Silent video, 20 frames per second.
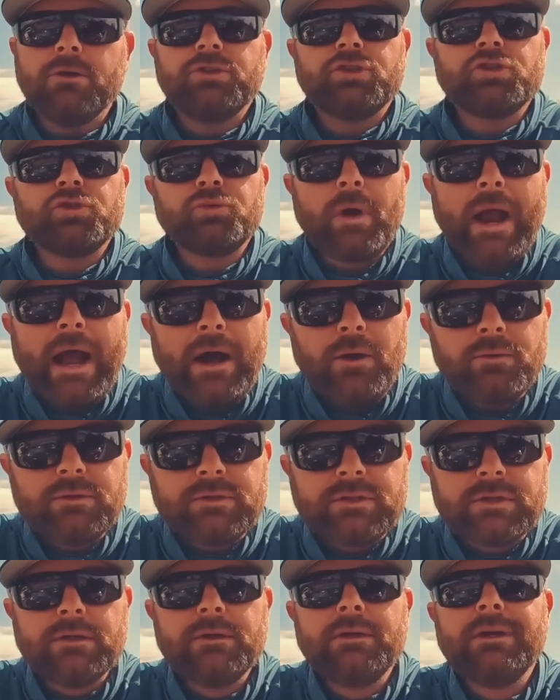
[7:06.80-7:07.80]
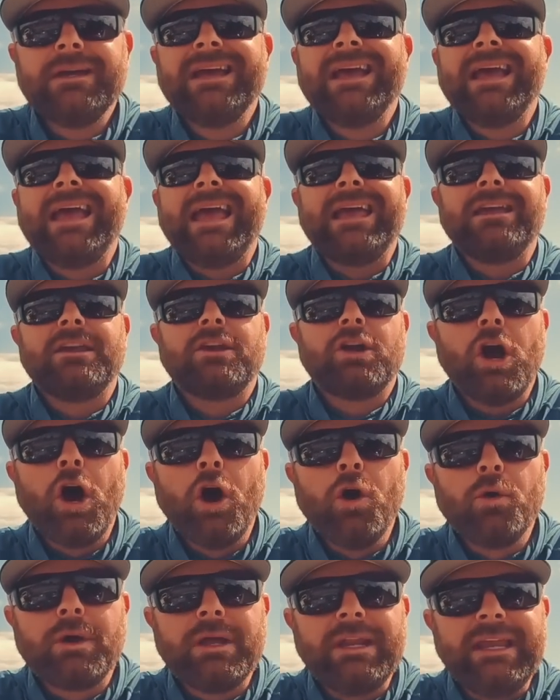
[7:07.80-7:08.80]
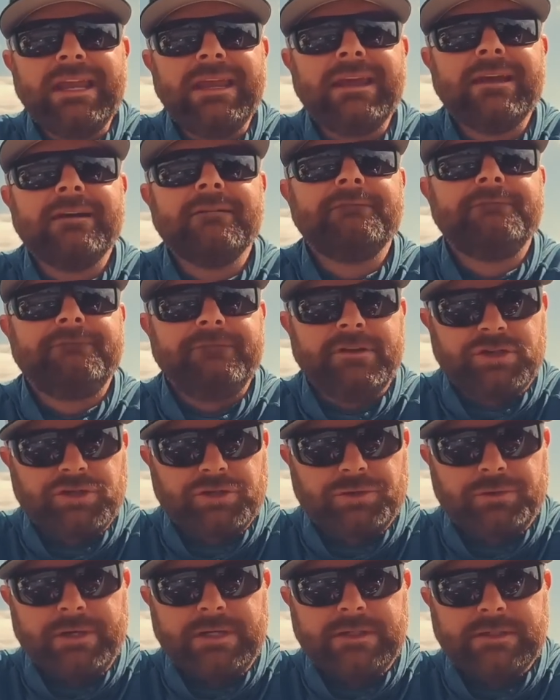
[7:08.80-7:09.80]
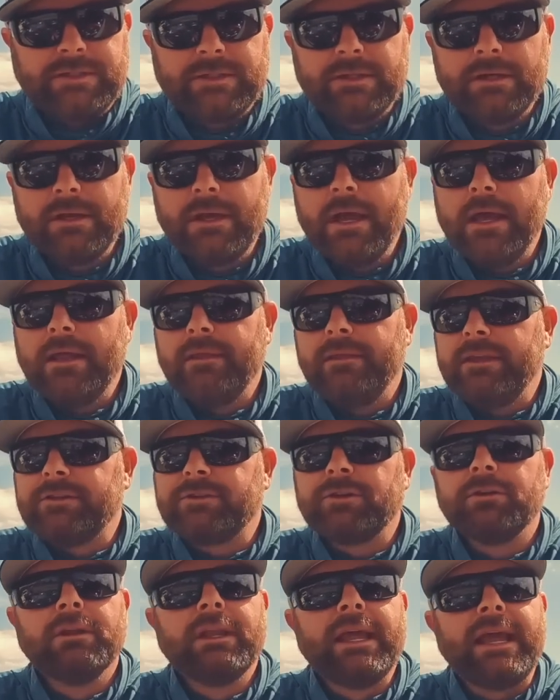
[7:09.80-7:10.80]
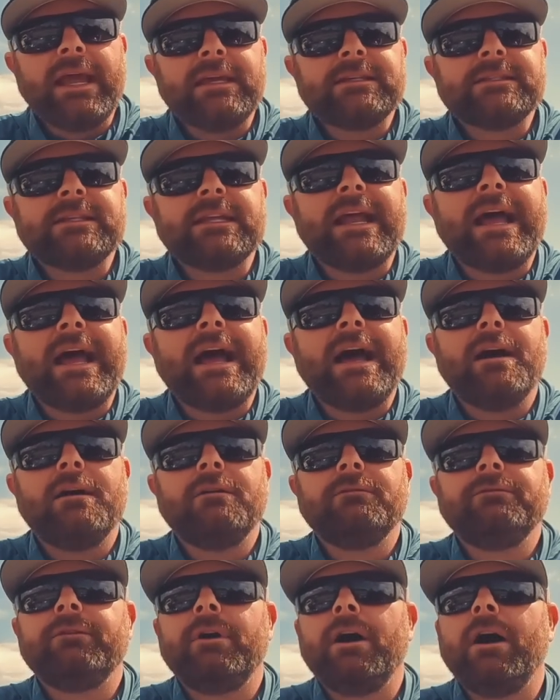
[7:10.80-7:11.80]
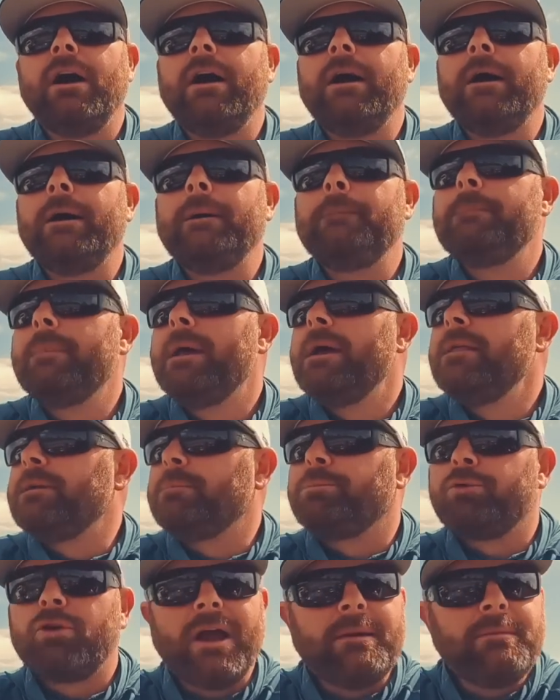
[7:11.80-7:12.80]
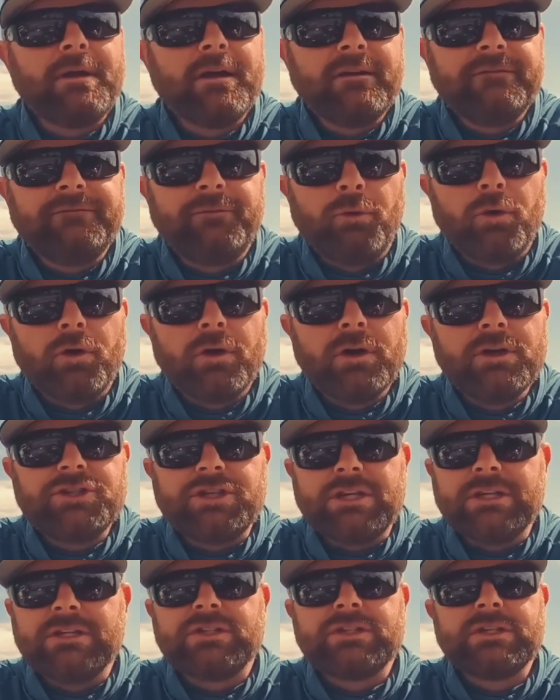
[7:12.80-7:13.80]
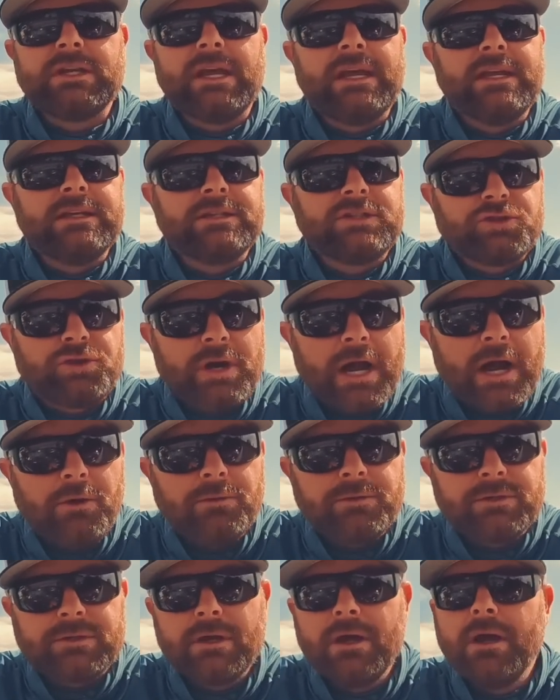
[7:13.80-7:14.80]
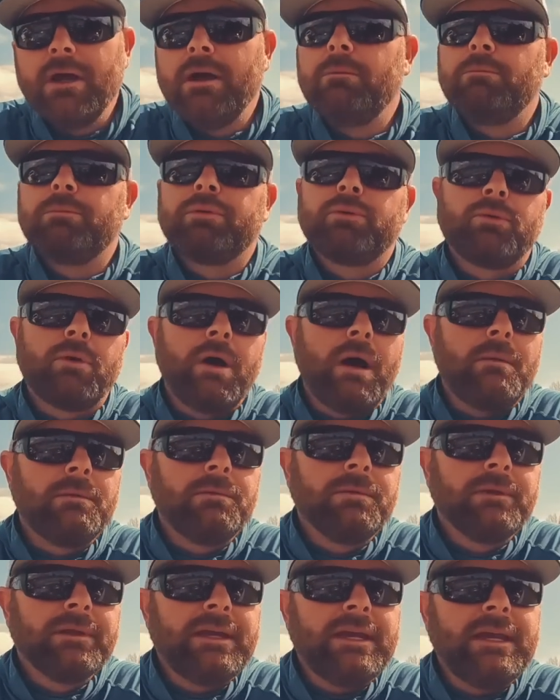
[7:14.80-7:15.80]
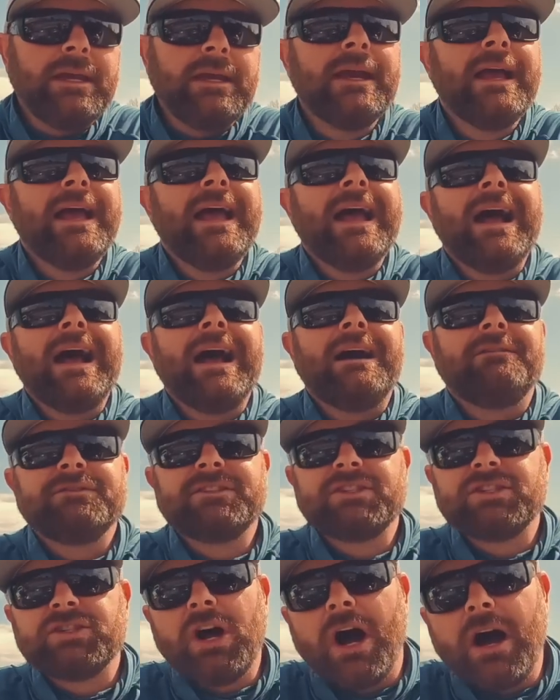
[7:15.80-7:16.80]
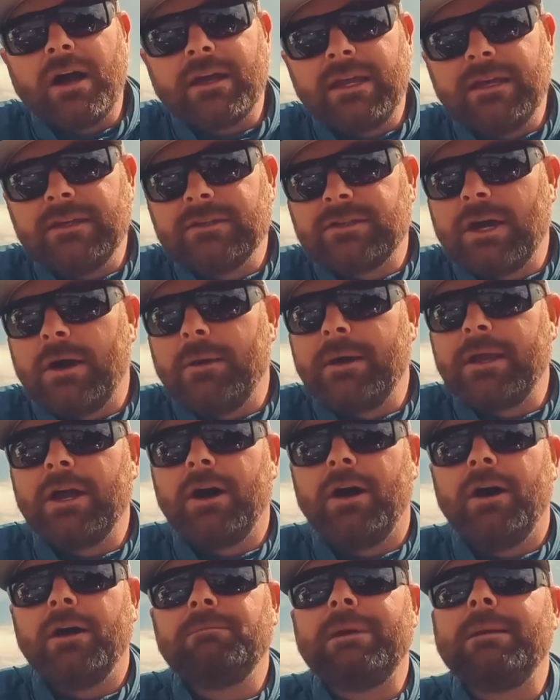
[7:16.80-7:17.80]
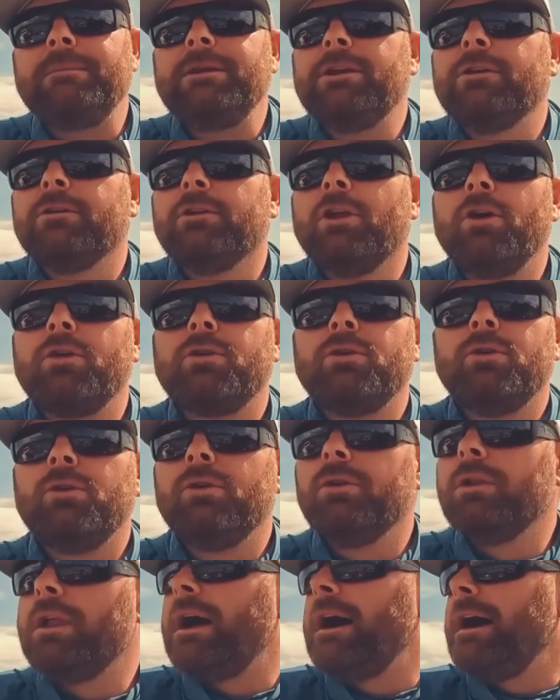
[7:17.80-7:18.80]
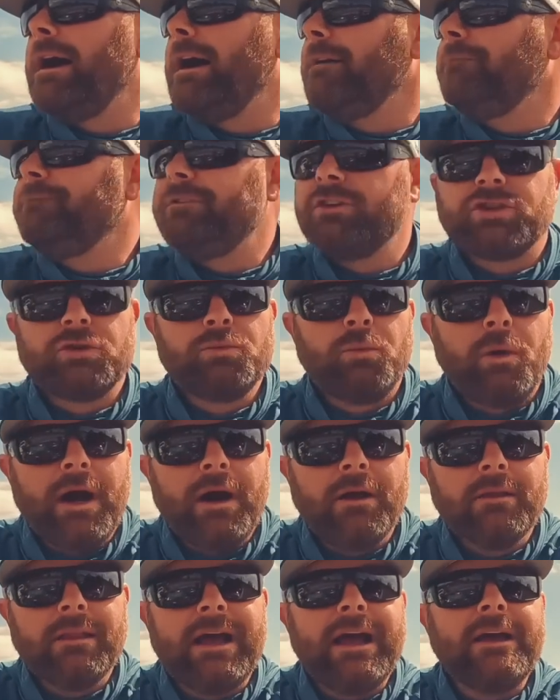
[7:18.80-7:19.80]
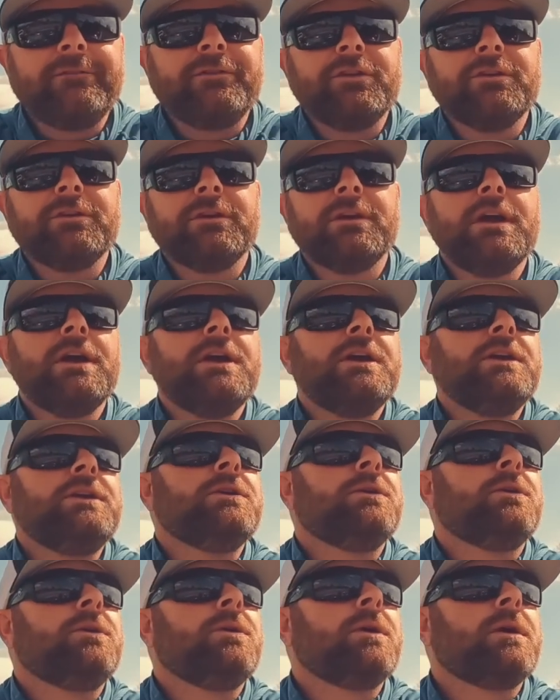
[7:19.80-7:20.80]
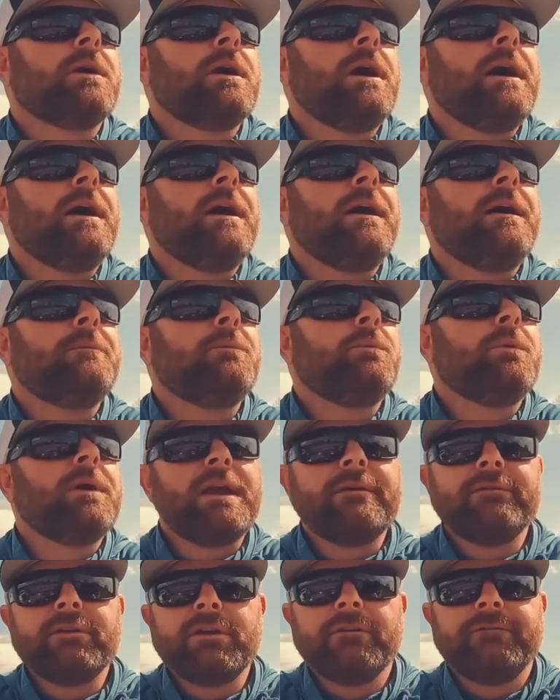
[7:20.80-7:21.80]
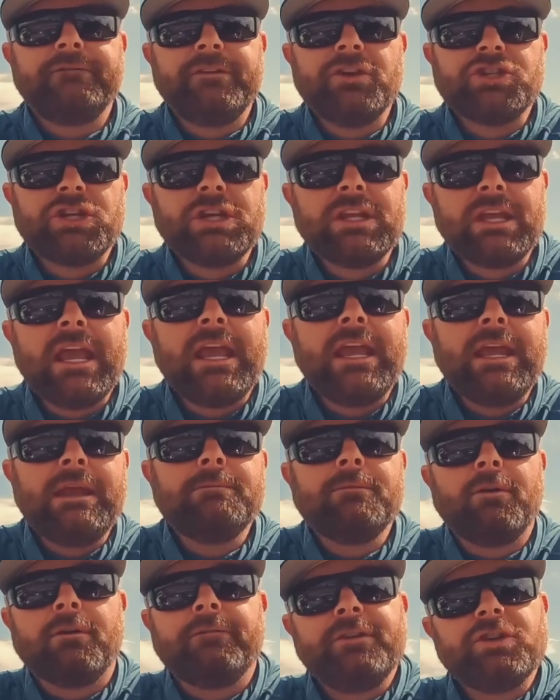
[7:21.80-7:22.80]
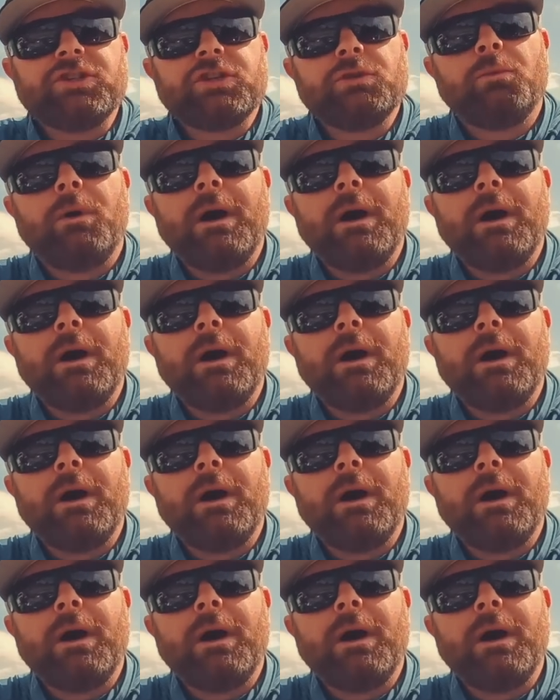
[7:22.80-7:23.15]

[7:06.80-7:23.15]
trout and kokanee fisheries. These are lakes that have, uh, the primary forage is, is trout, probably have stockings going on. Maybe your local uh, fish and wildlife, or your, your uh, whatever your fish and game or fish and